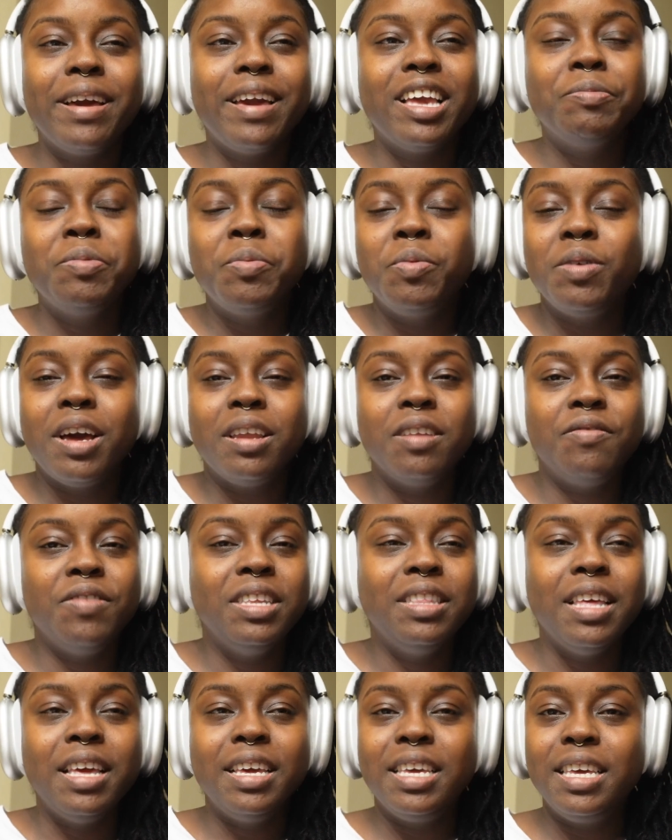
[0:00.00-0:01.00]
I guess people gotta
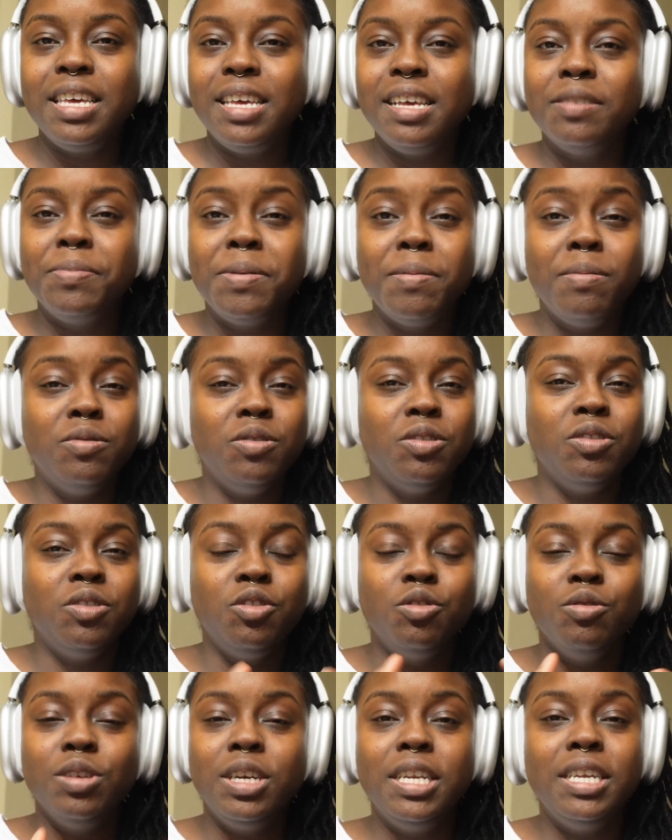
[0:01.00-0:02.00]
feed their kids, people
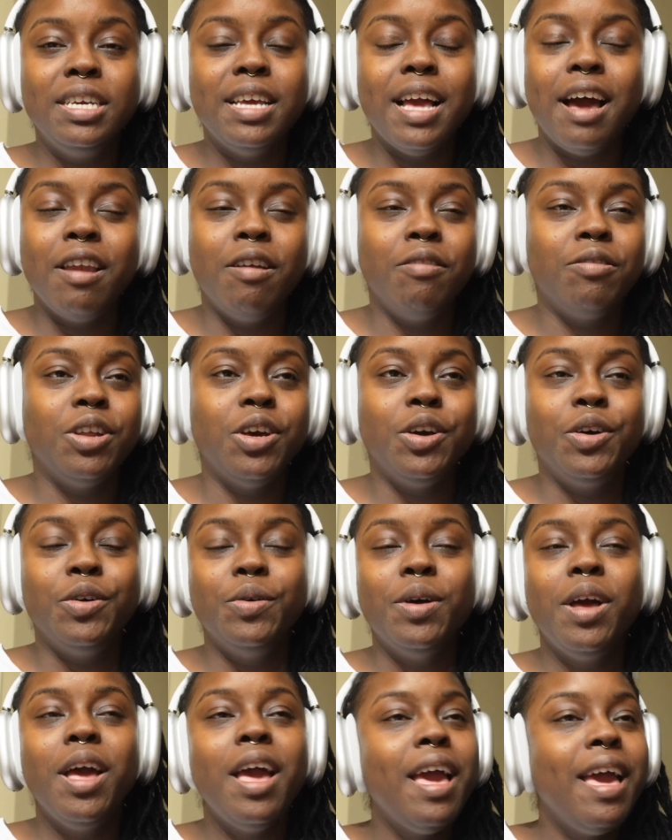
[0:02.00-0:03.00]
just greedy, I don't
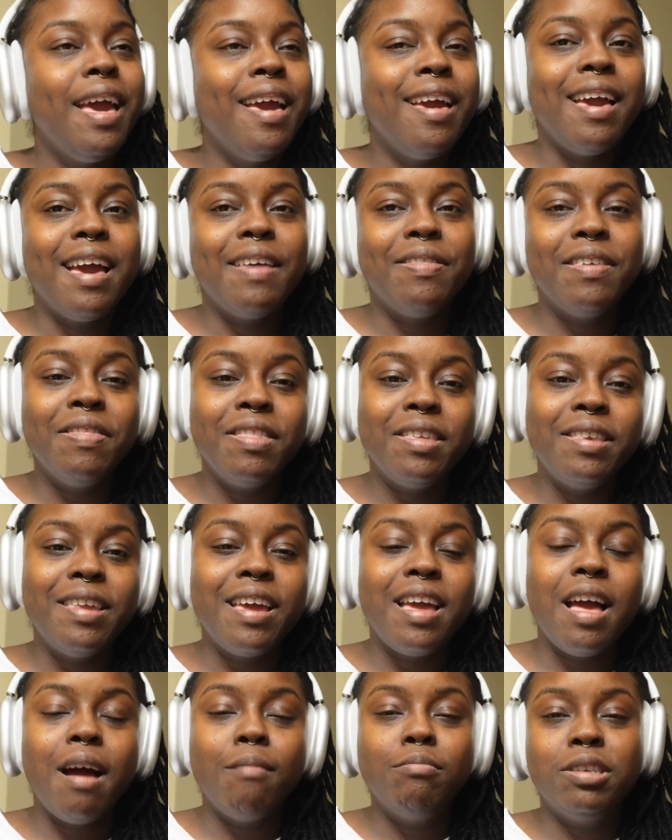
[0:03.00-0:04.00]
know. At the end of the
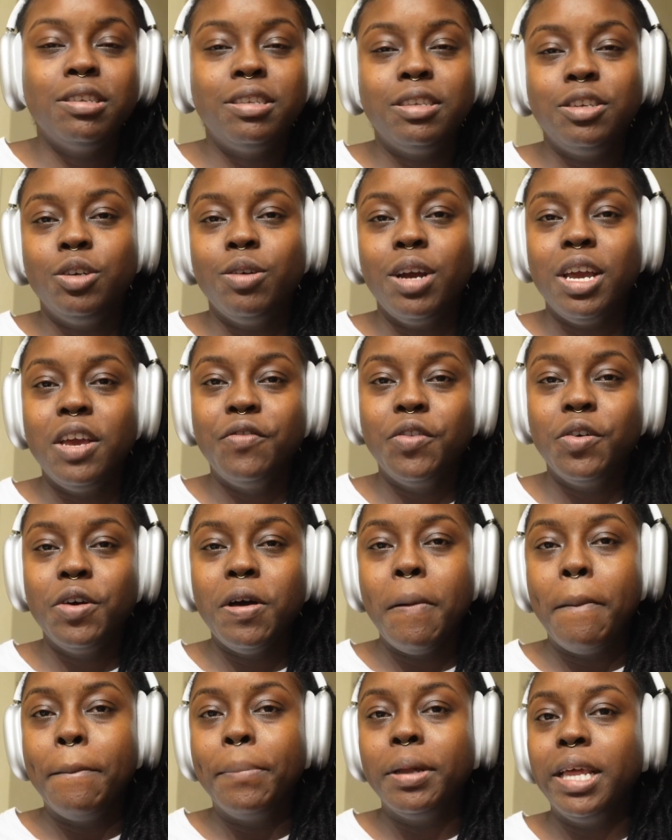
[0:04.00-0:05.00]
day, I'm just grateful
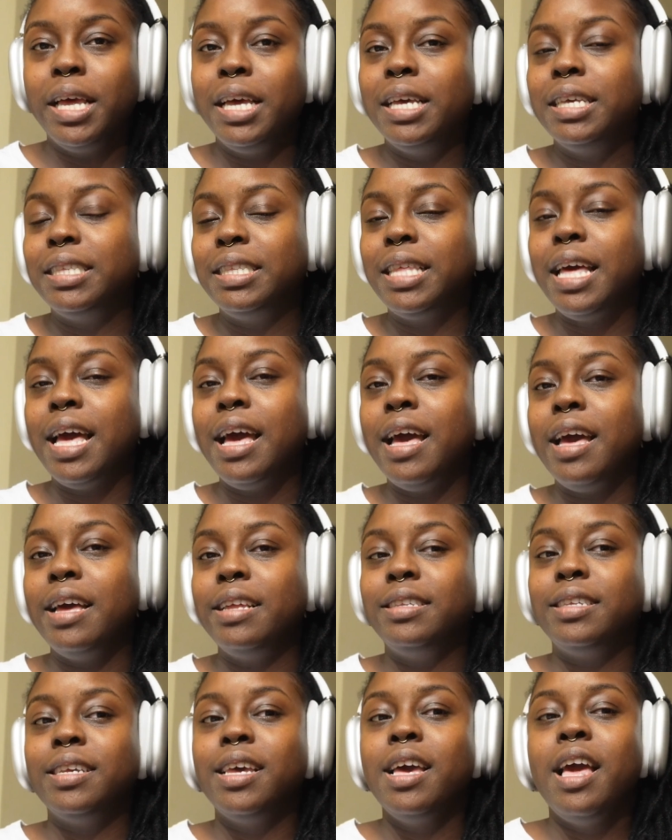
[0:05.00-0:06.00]
and blessed
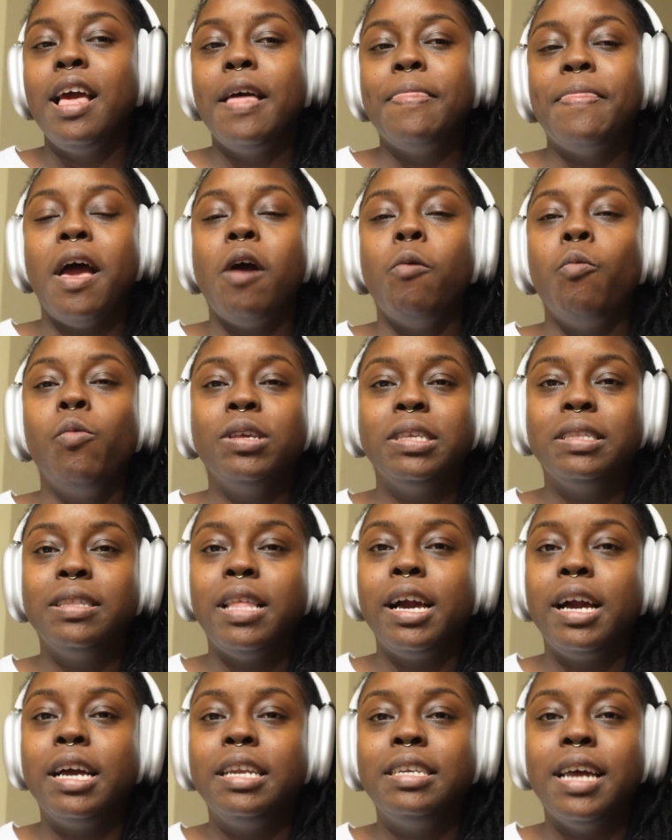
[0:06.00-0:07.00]
that that wasn't
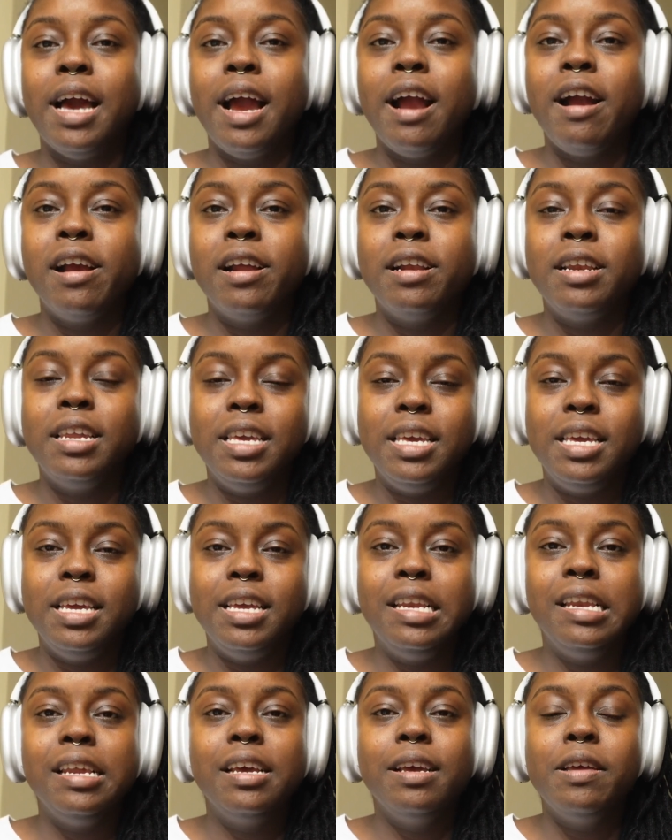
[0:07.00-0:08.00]
like a dire
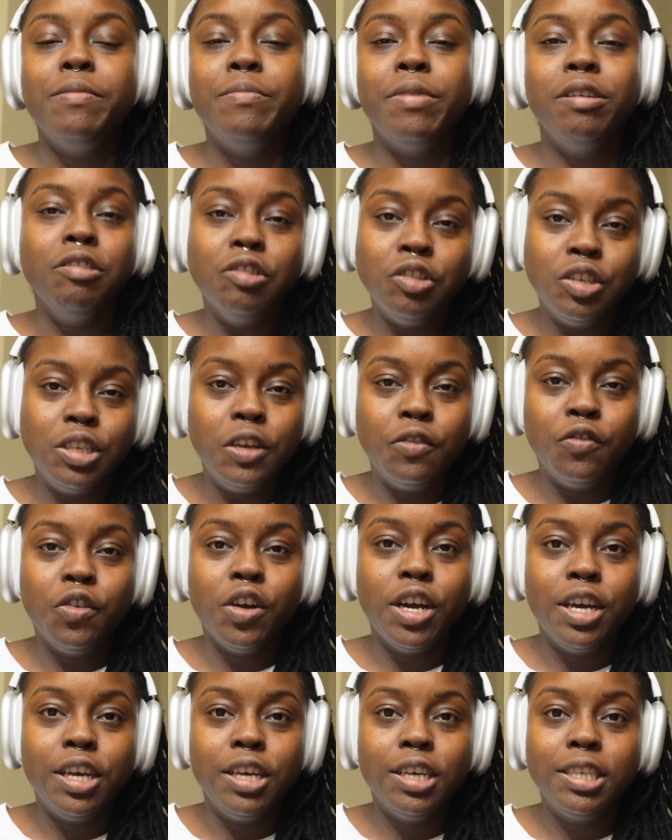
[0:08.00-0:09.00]
need emergency
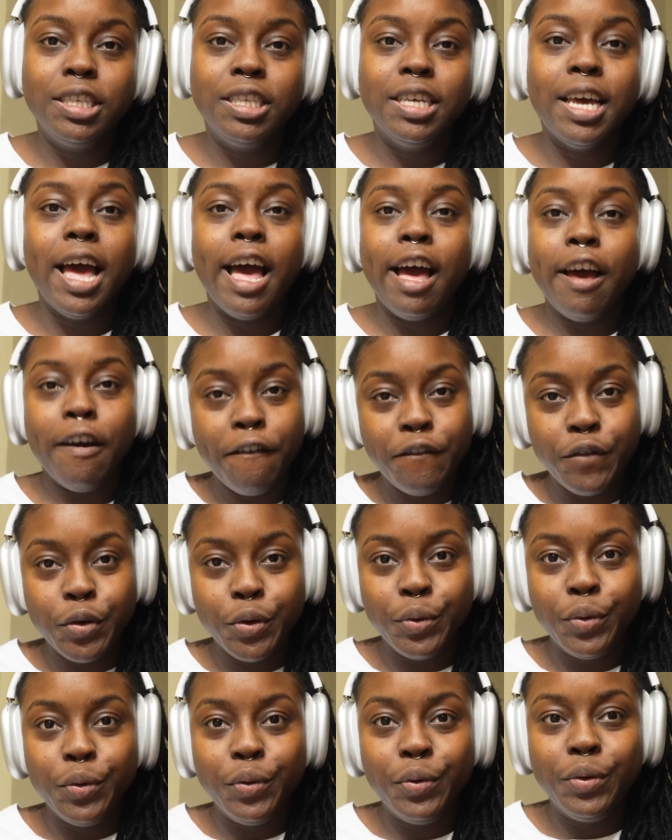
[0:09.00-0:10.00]
for us to have
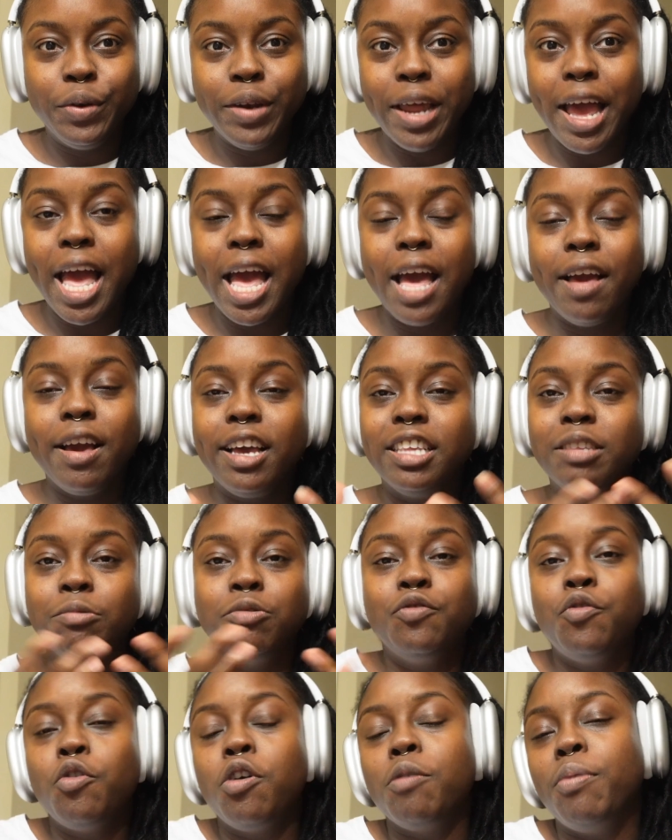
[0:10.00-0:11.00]
food, because it
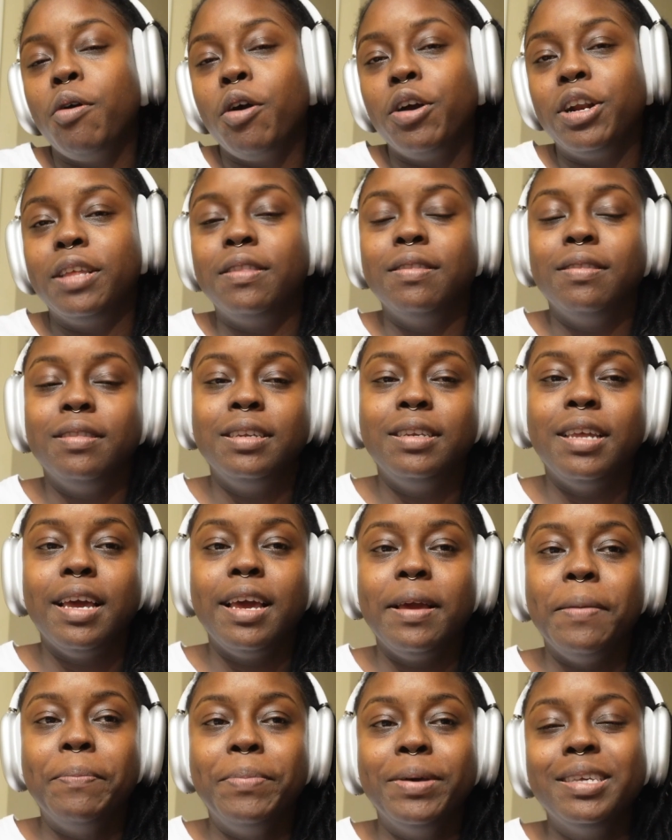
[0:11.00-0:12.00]
was for a party at the end of the
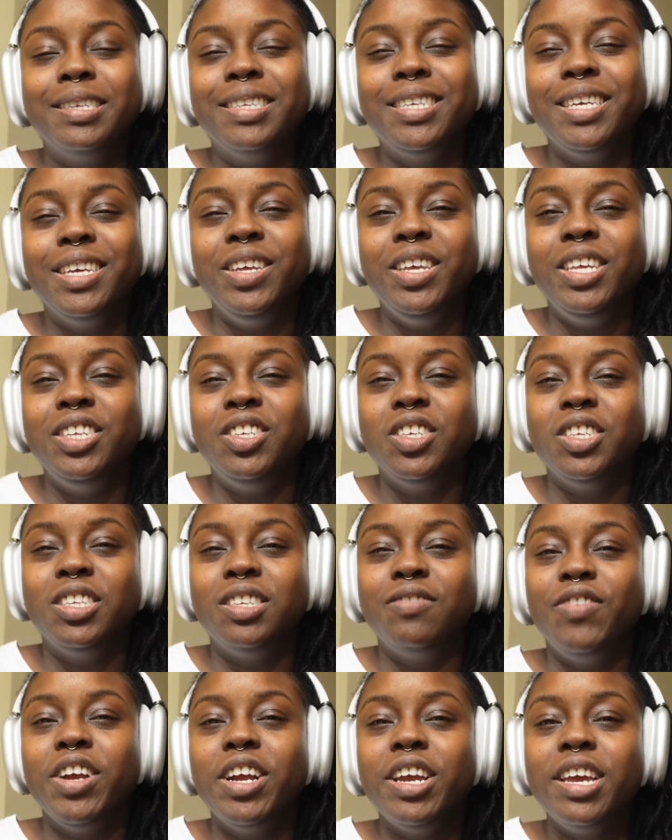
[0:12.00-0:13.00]
day, but still, it's just
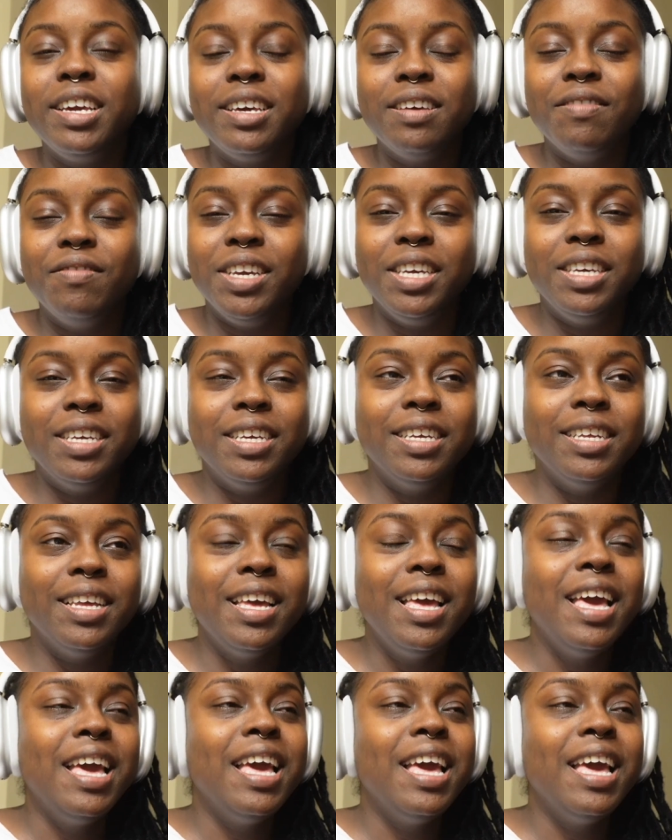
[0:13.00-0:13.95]
very inconvenient